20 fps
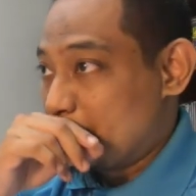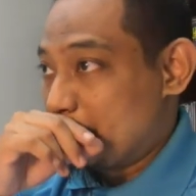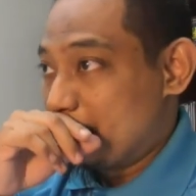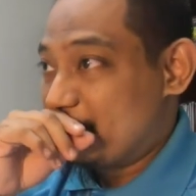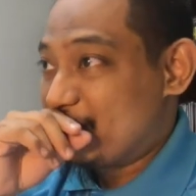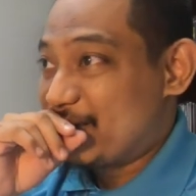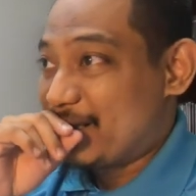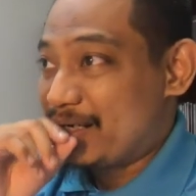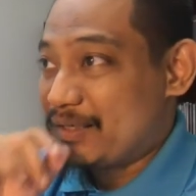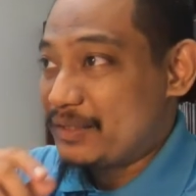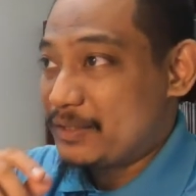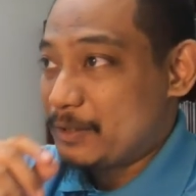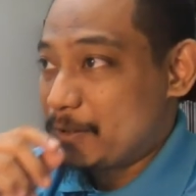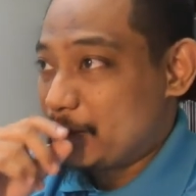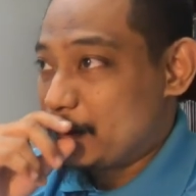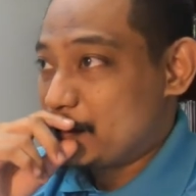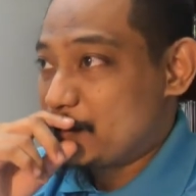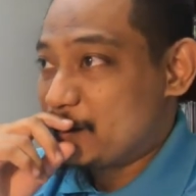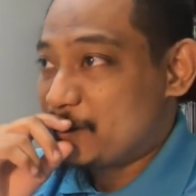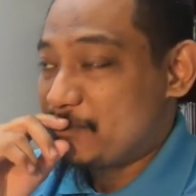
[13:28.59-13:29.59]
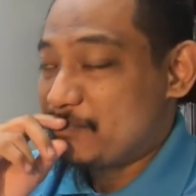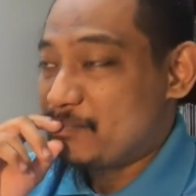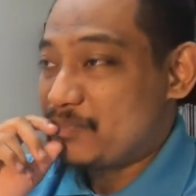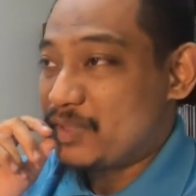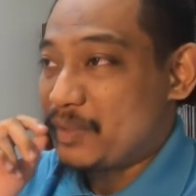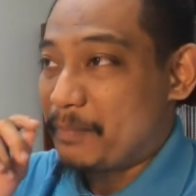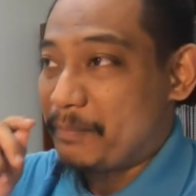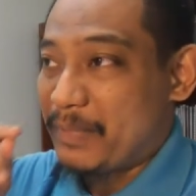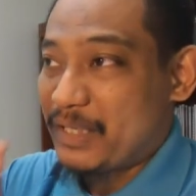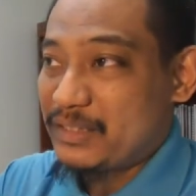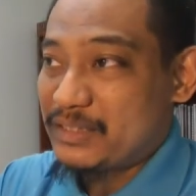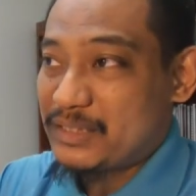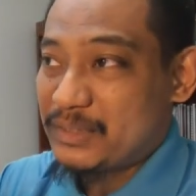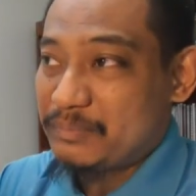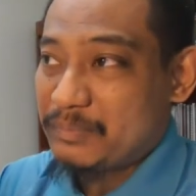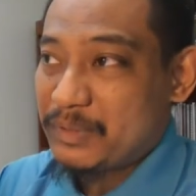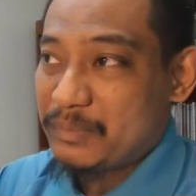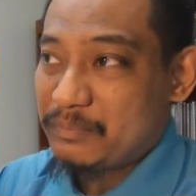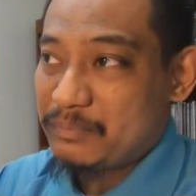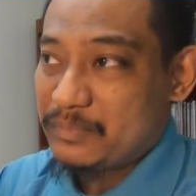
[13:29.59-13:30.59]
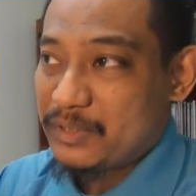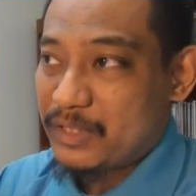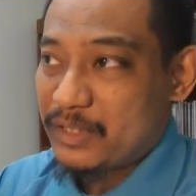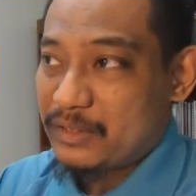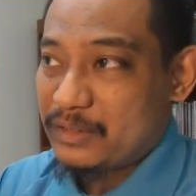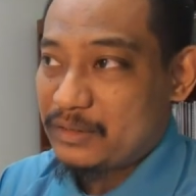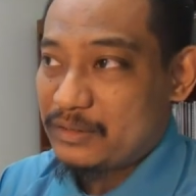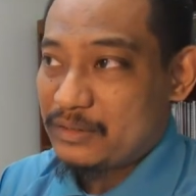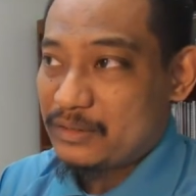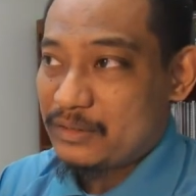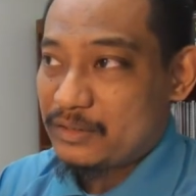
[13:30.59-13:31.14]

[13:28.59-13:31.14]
The idea is the maximum that